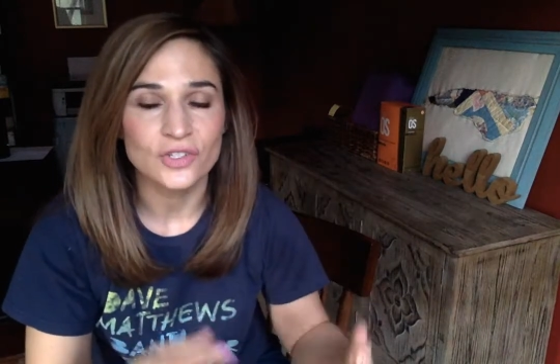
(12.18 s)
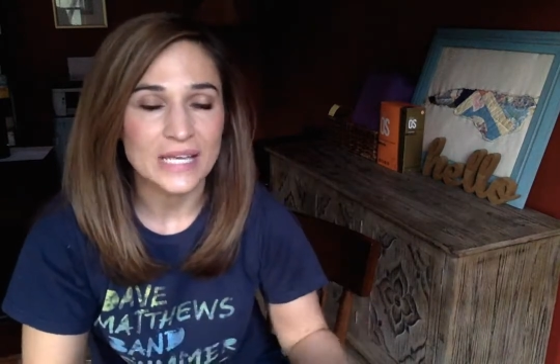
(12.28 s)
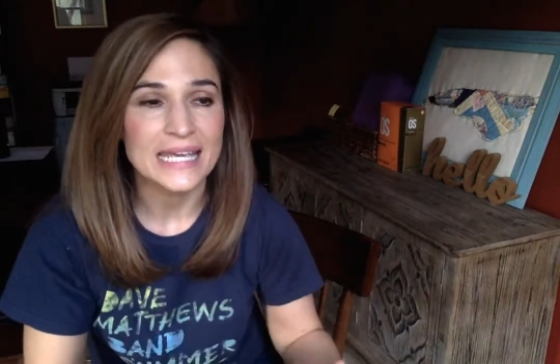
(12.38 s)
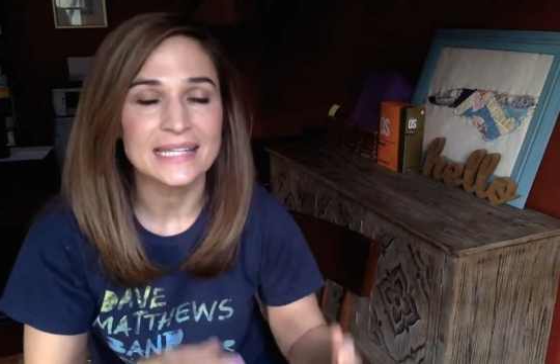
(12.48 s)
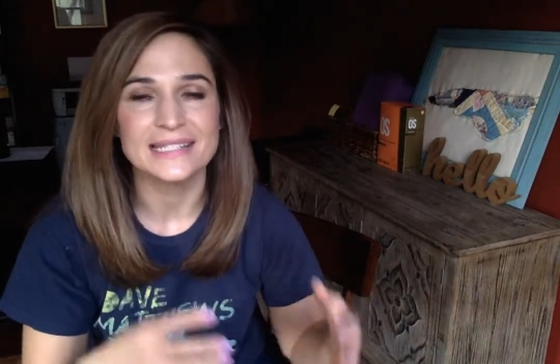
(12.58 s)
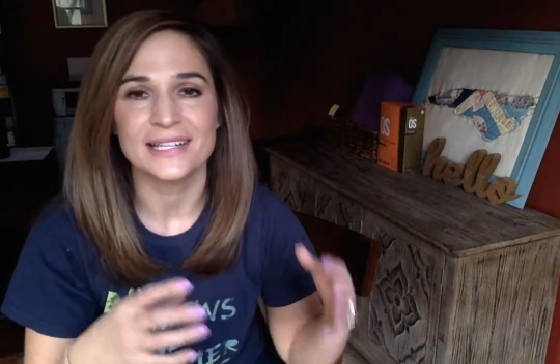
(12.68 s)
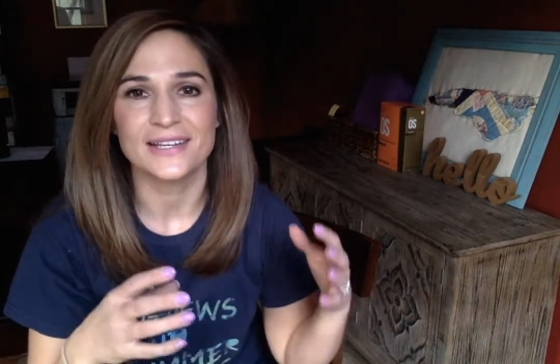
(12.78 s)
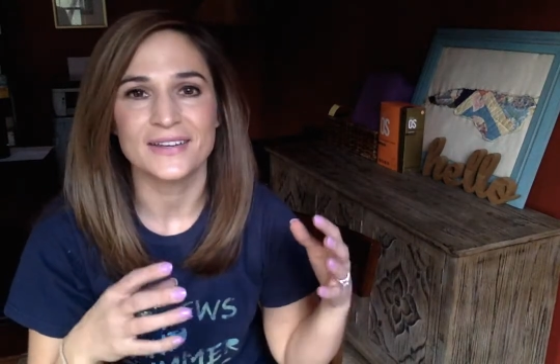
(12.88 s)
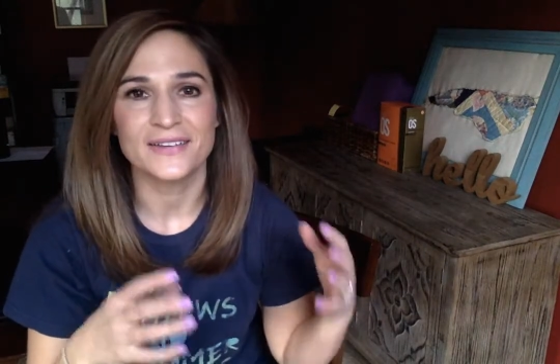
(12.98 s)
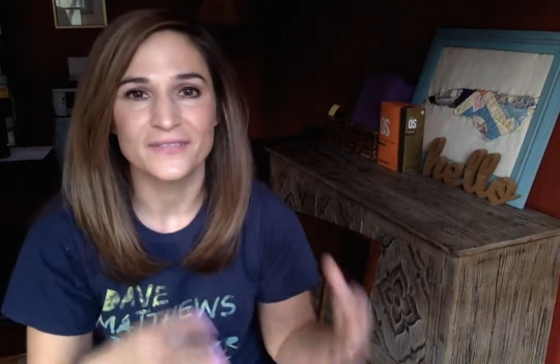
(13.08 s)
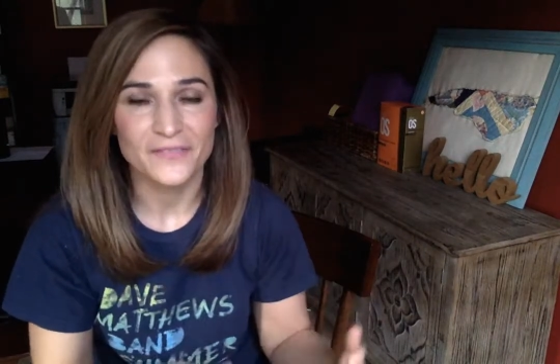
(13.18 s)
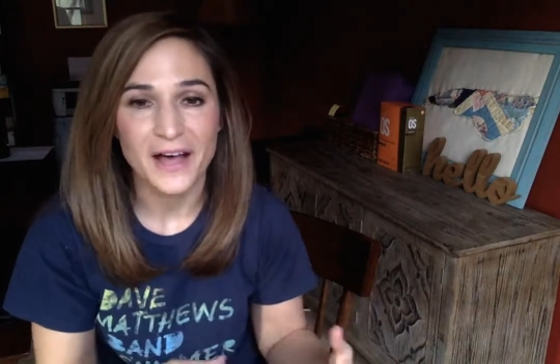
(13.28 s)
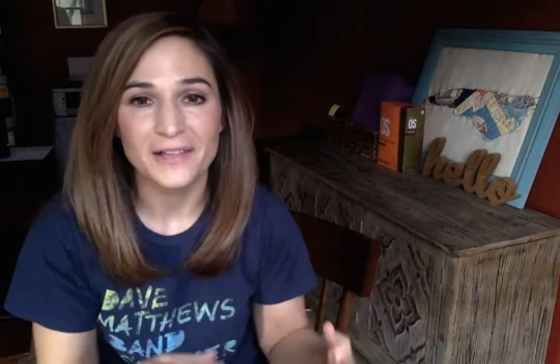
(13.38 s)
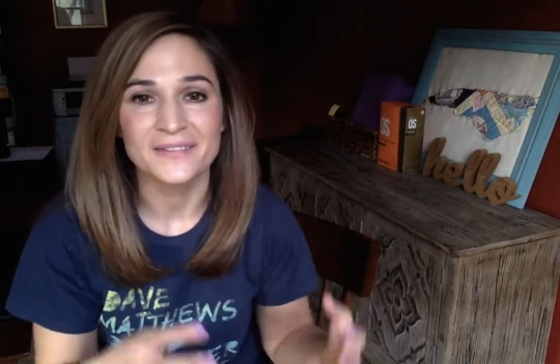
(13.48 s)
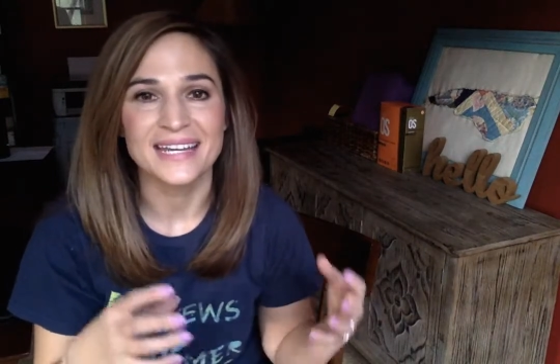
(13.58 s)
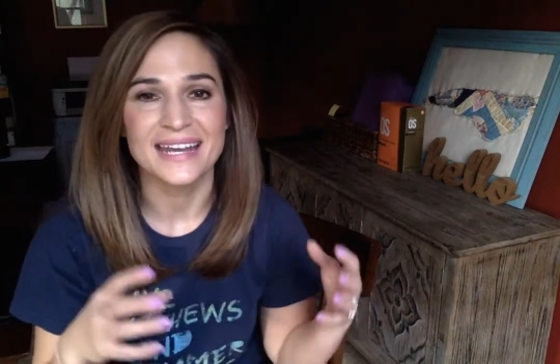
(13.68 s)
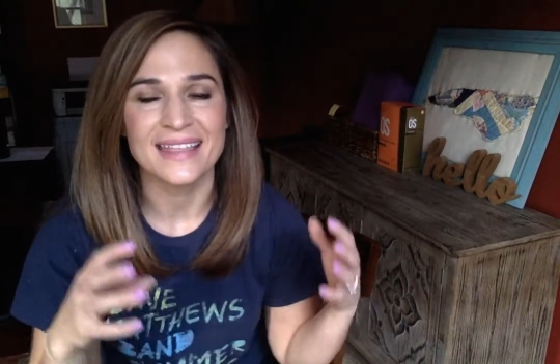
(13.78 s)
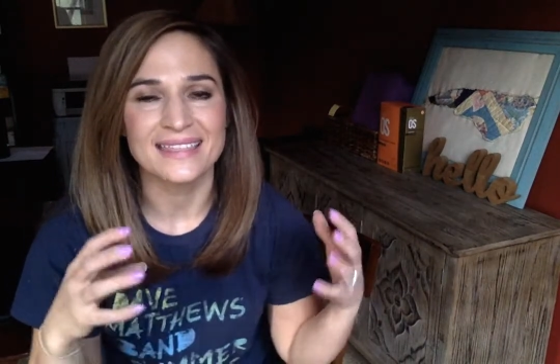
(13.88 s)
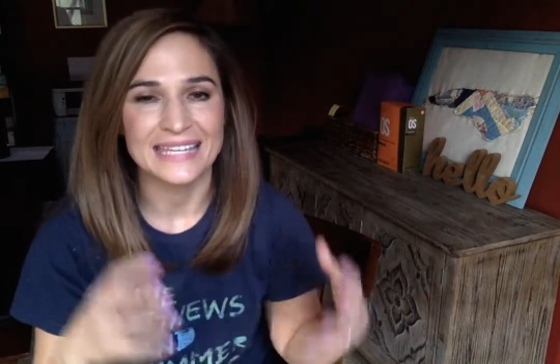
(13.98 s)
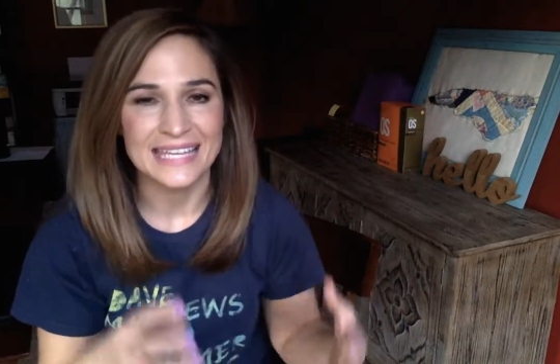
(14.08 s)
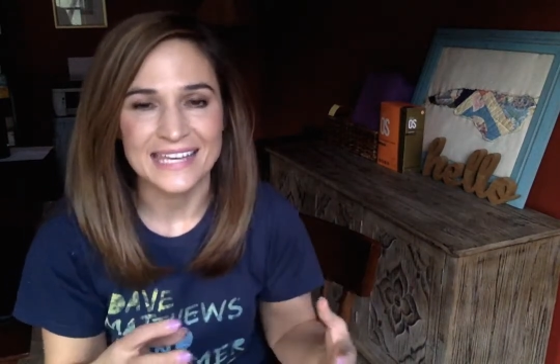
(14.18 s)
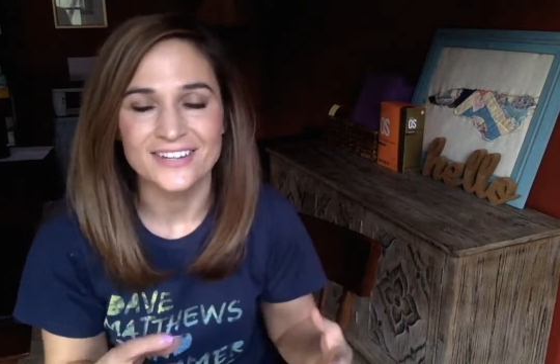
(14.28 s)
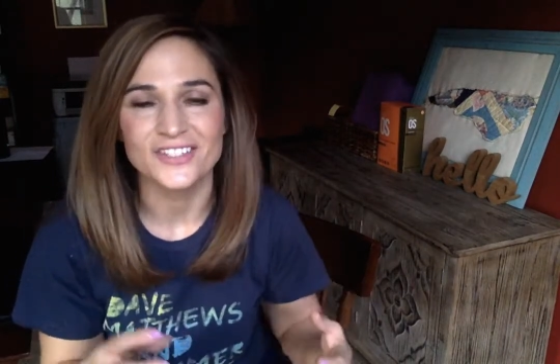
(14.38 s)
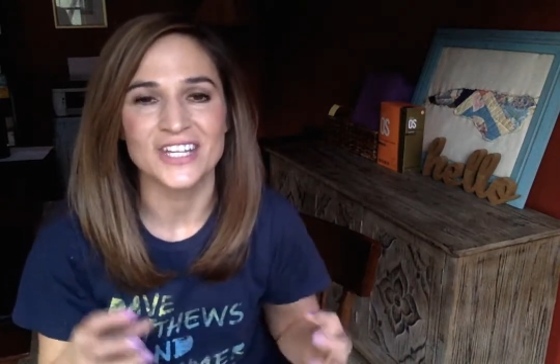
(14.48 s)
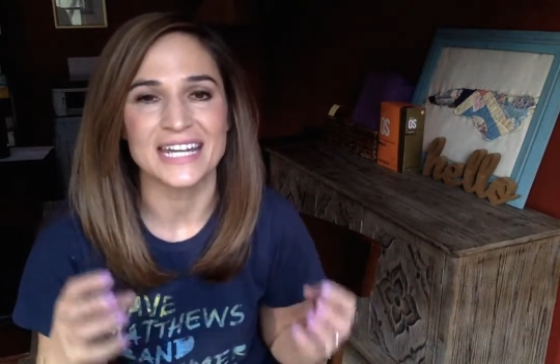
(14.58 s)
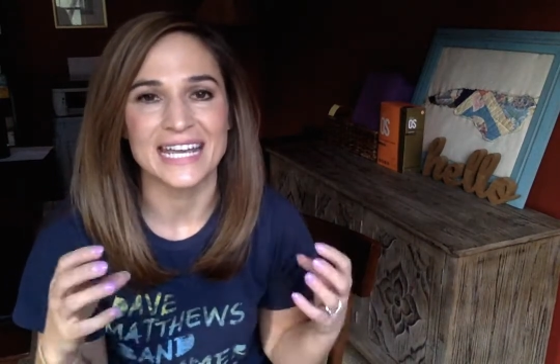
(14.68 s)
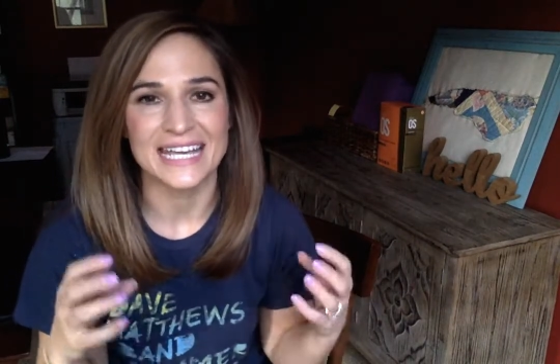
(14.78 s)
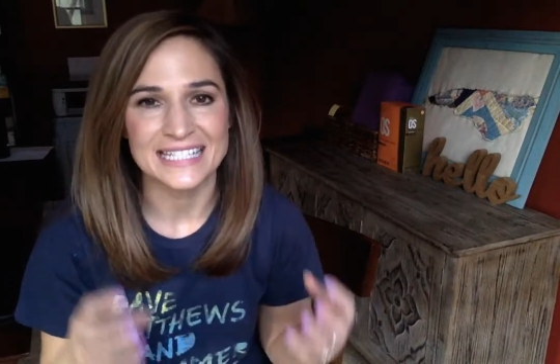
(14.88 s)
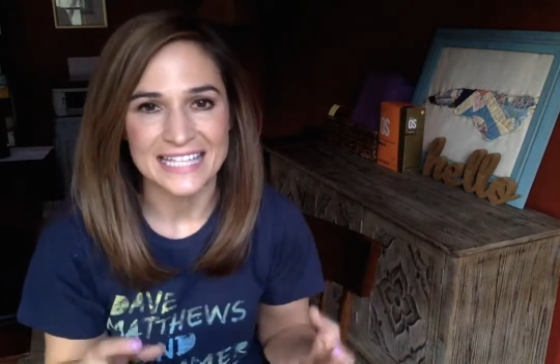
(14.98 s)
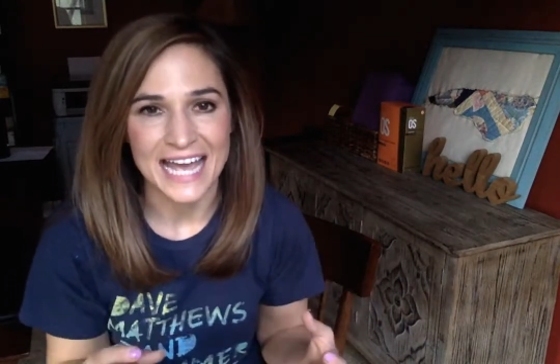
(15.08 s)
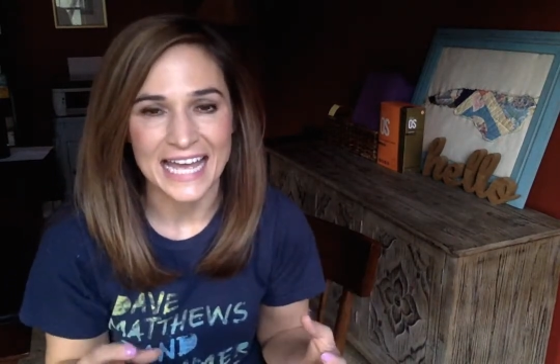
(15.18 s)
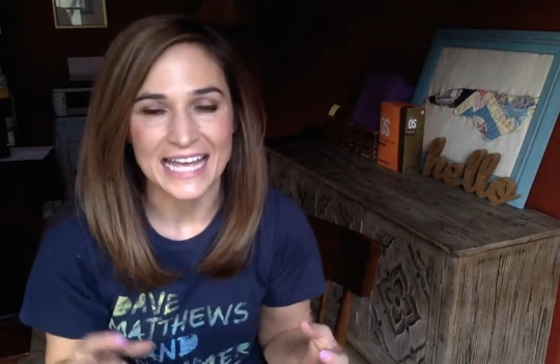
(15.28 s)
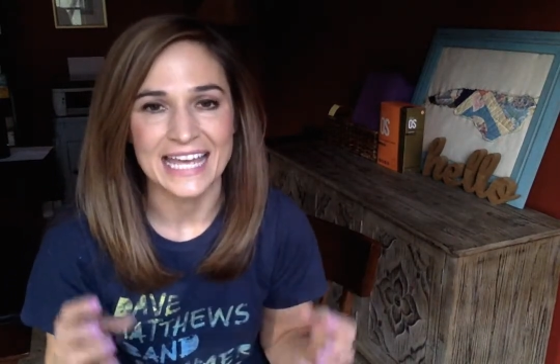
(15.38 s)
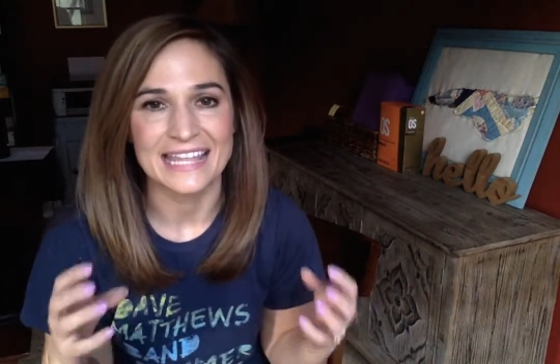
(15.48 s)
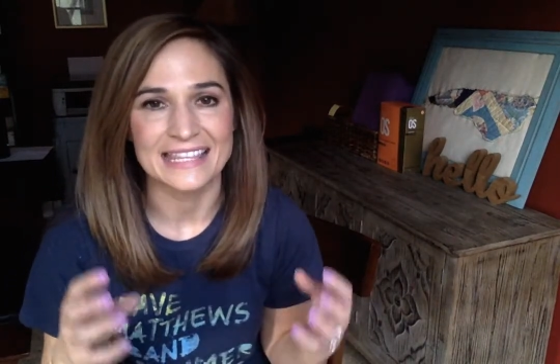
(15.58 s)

eat following the ketogenic diet,